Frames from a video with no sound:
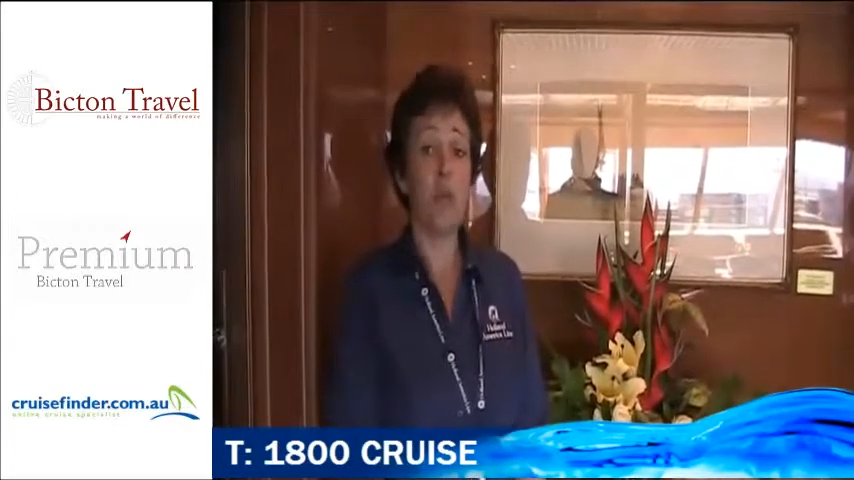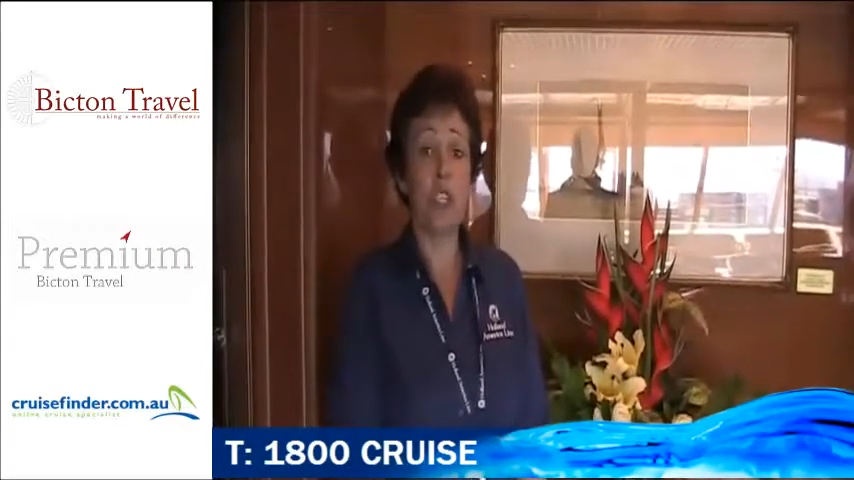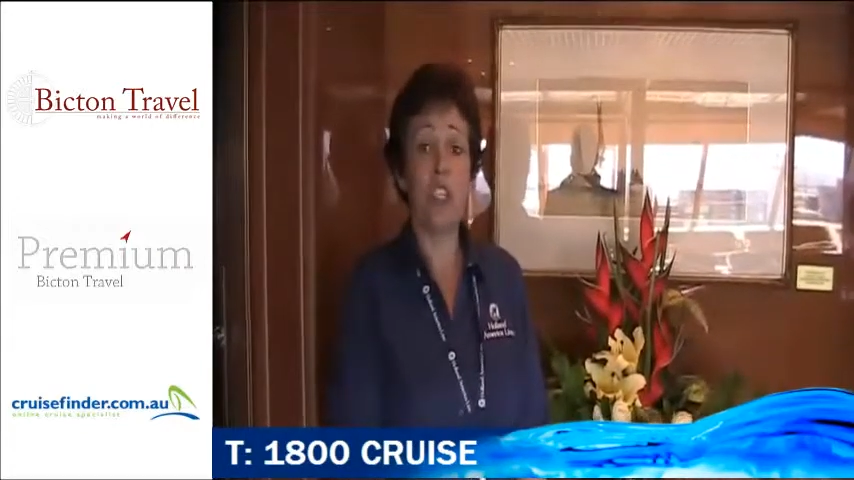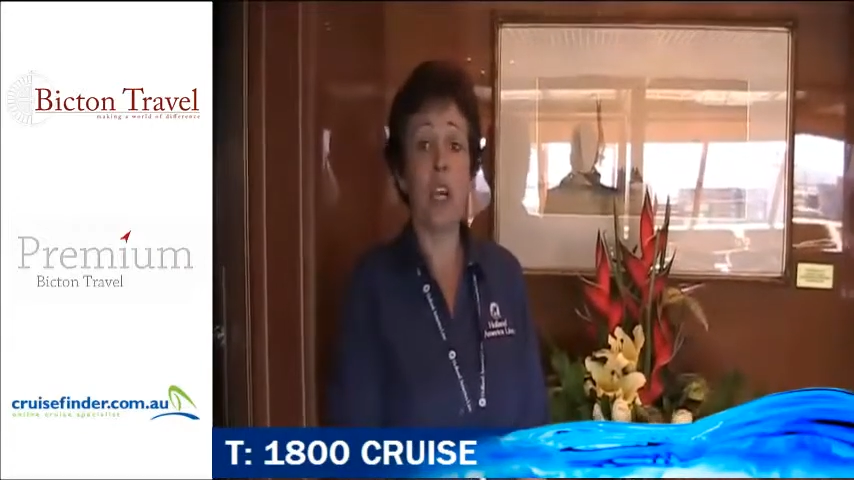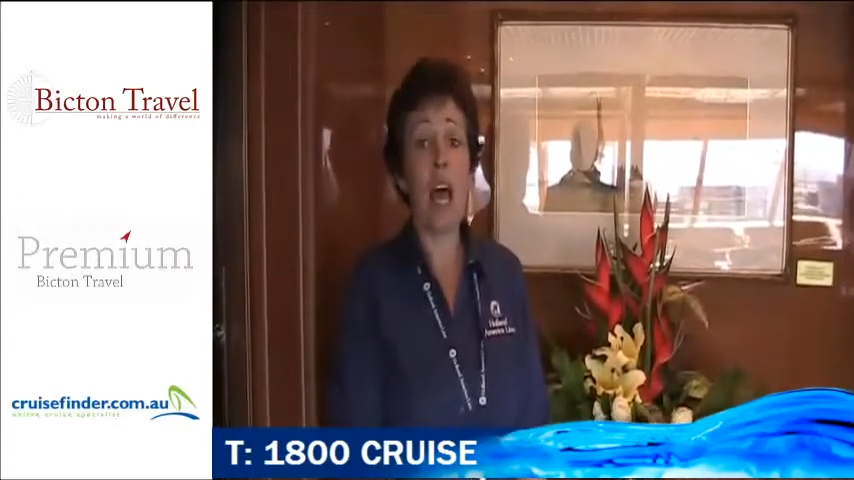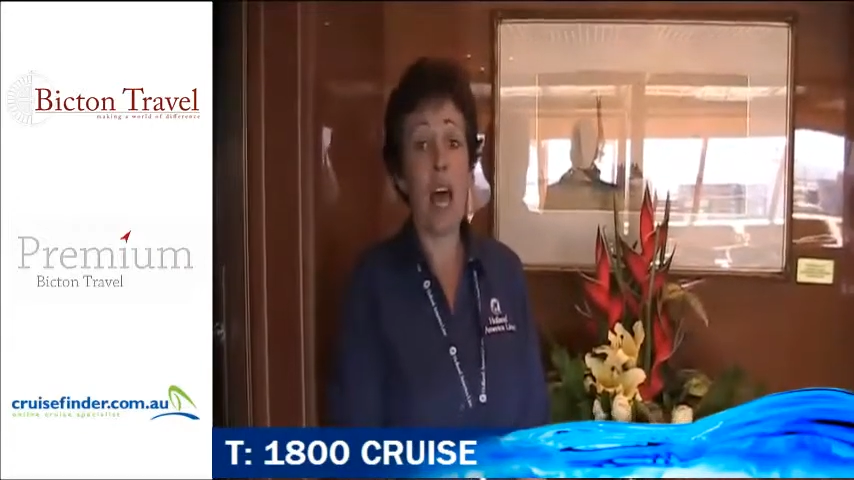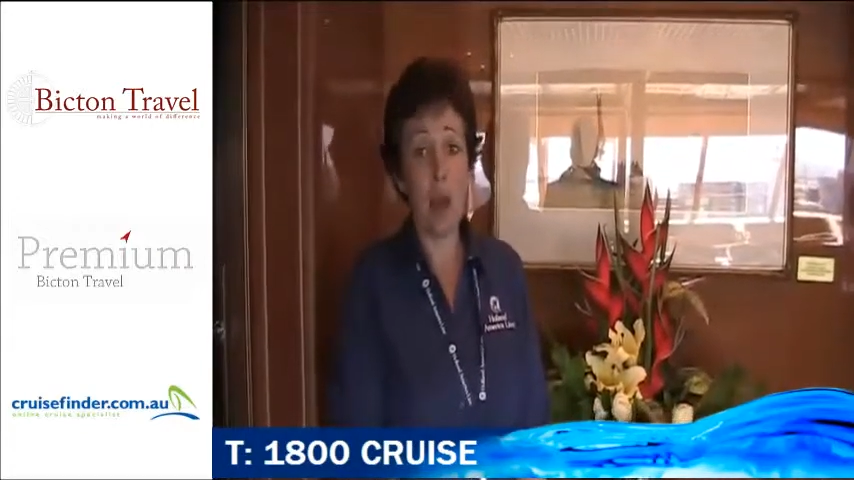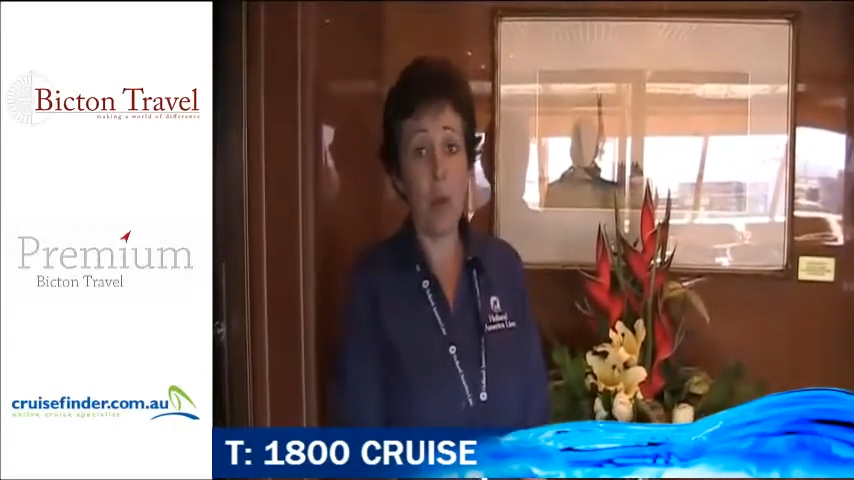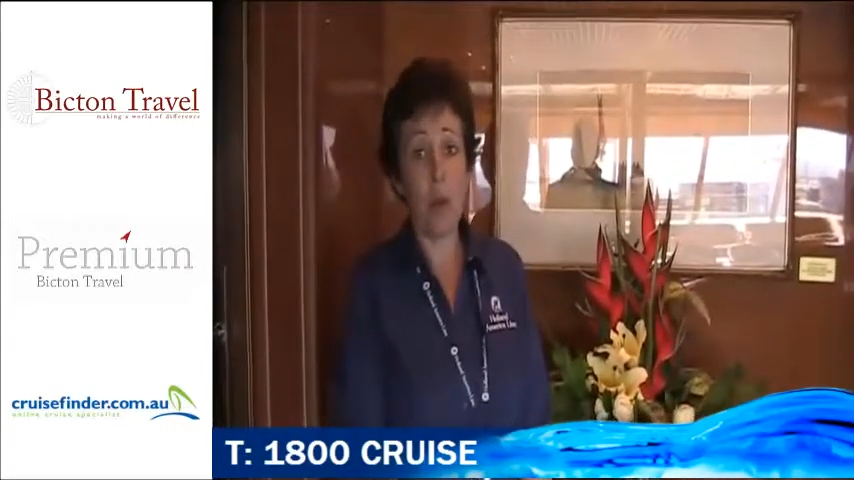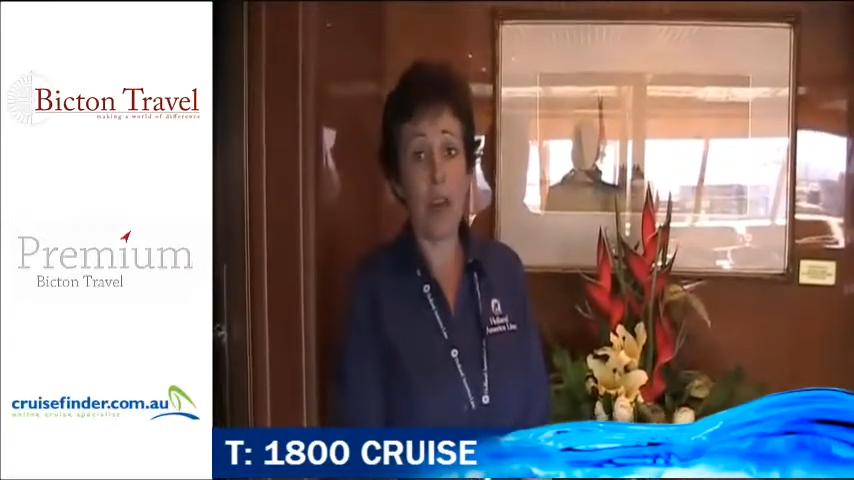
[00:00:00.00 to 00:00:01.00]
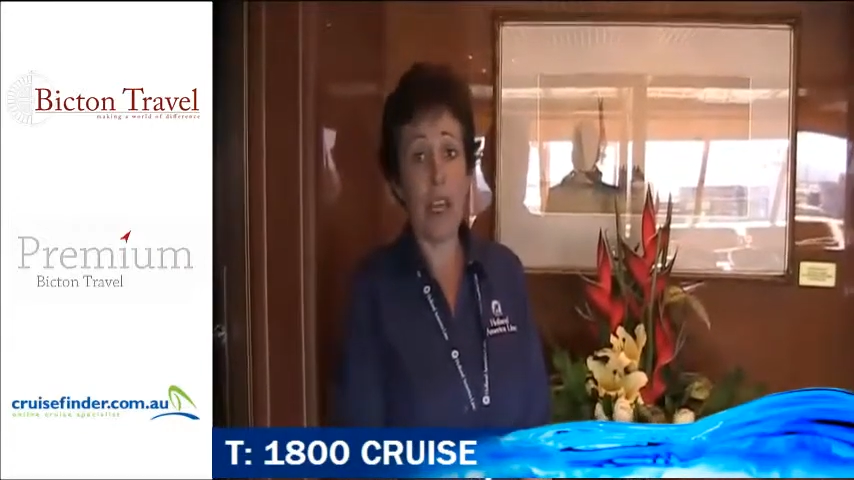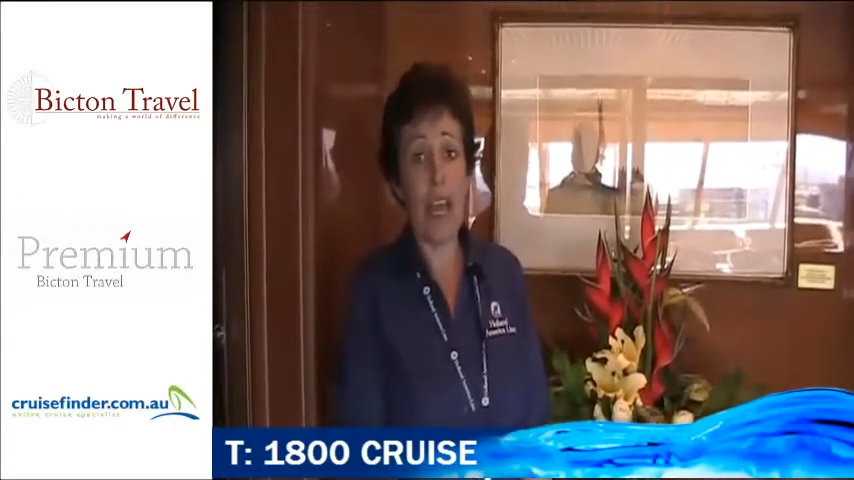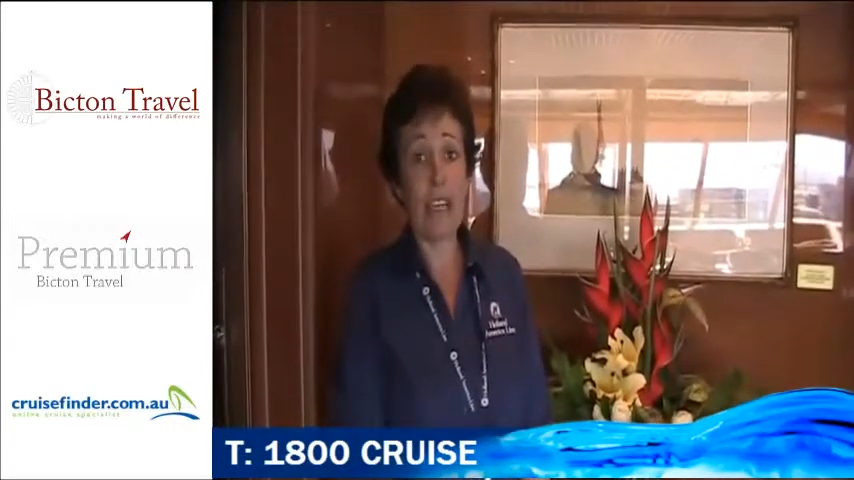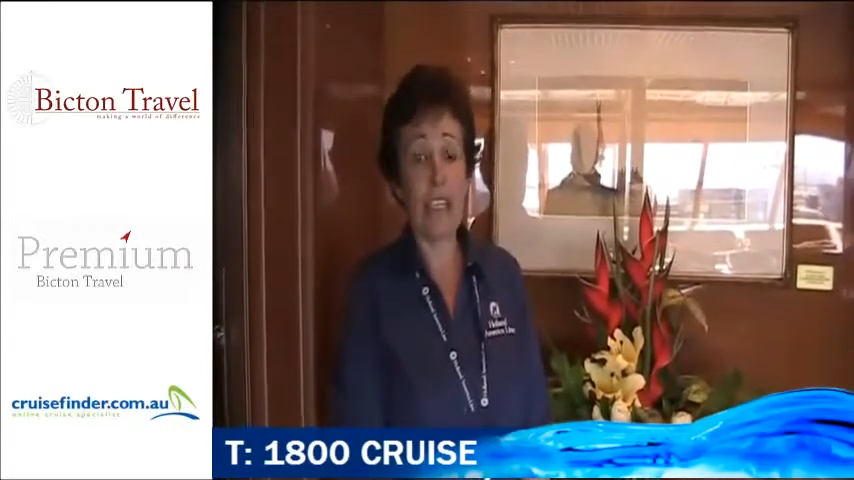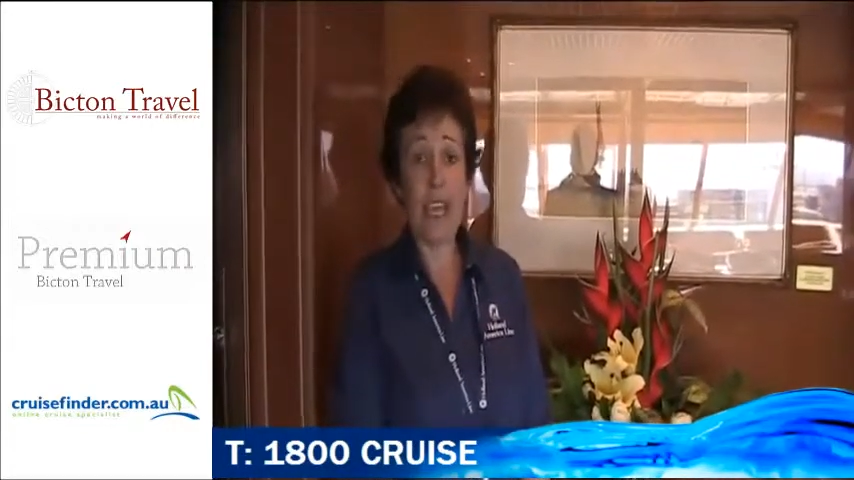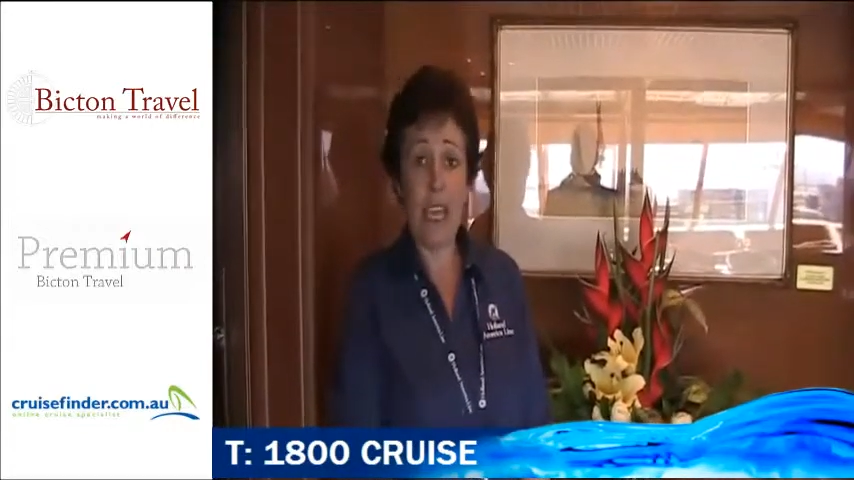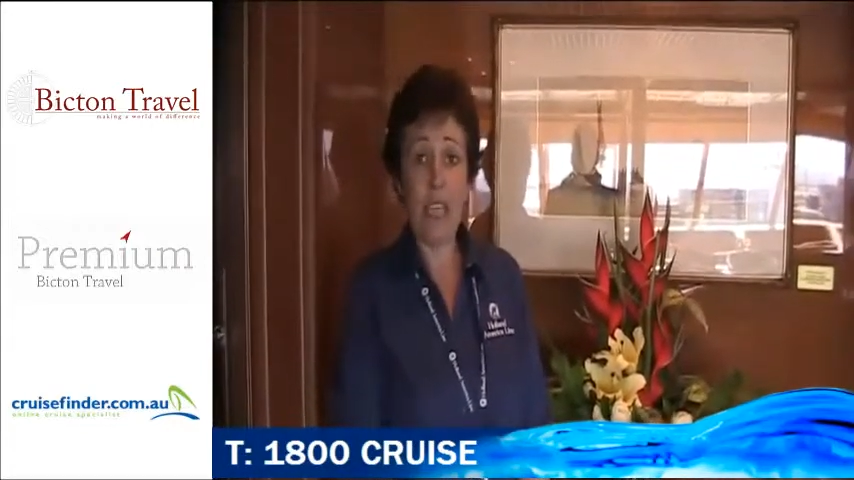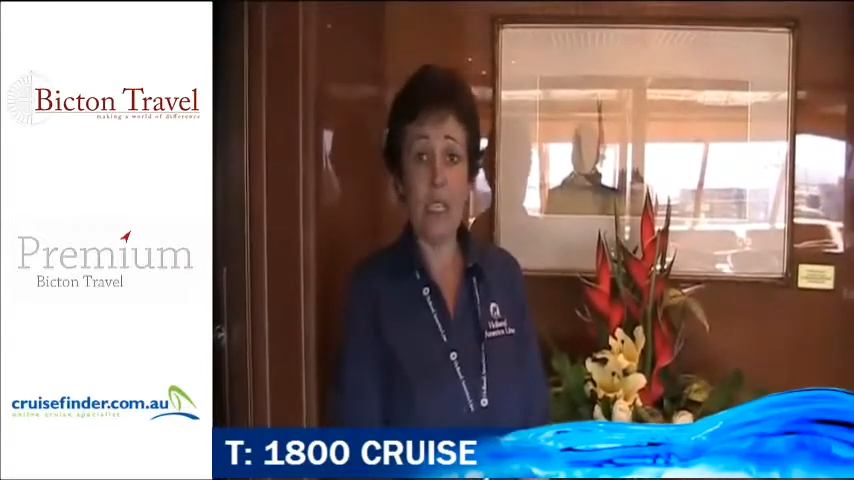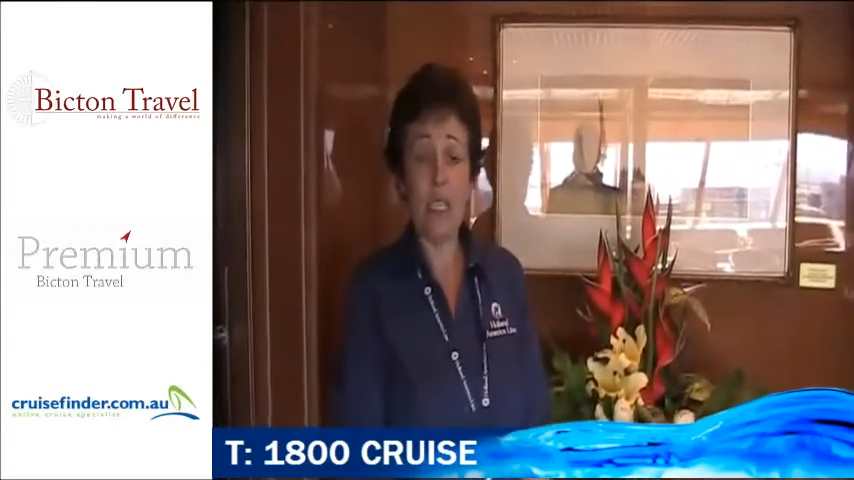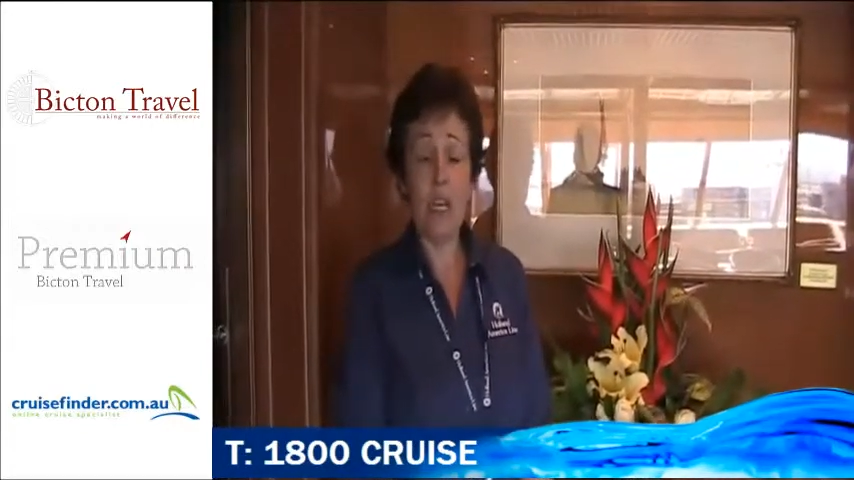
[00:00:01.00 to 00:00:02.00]
original artwork and
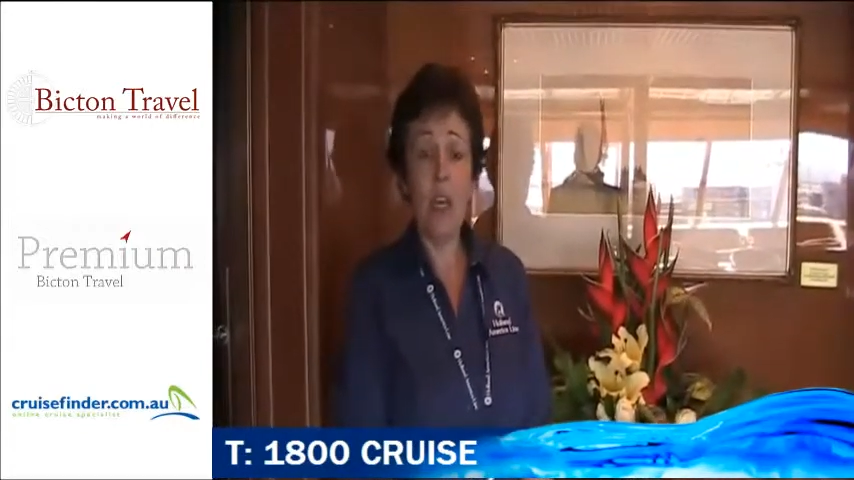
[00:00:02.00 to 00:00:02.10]
antiques.